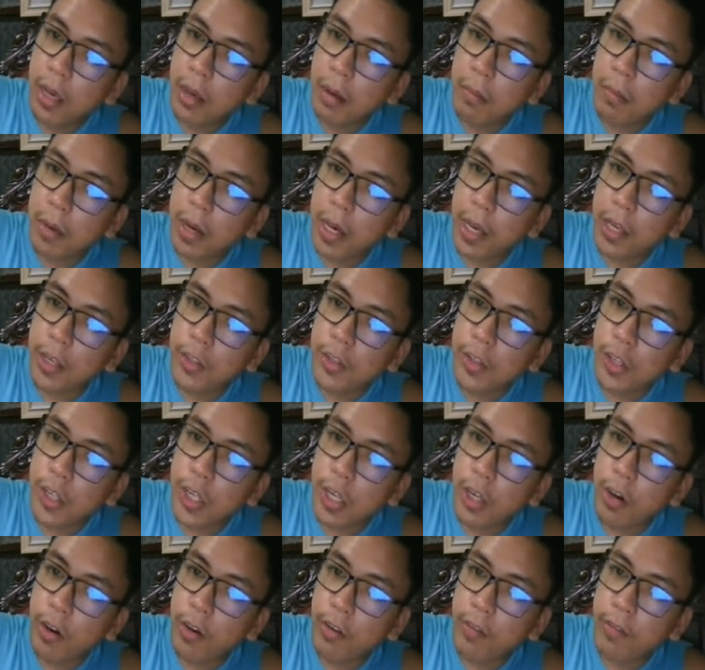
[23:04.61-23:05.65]
My
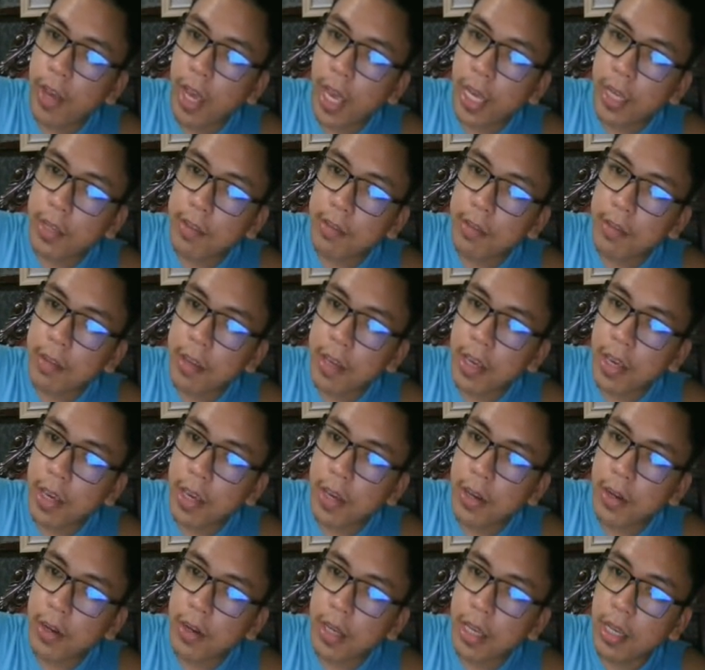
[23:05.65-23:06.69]
g of x
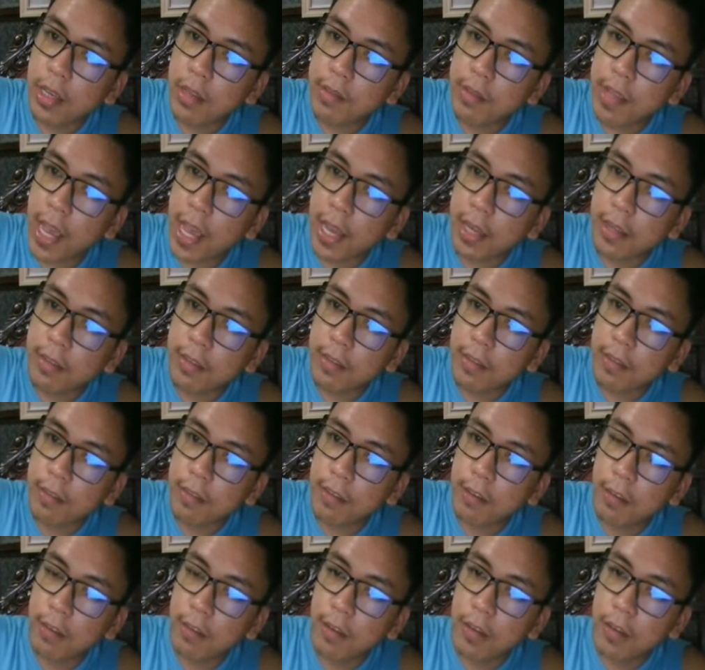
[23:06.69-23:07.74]
here is x.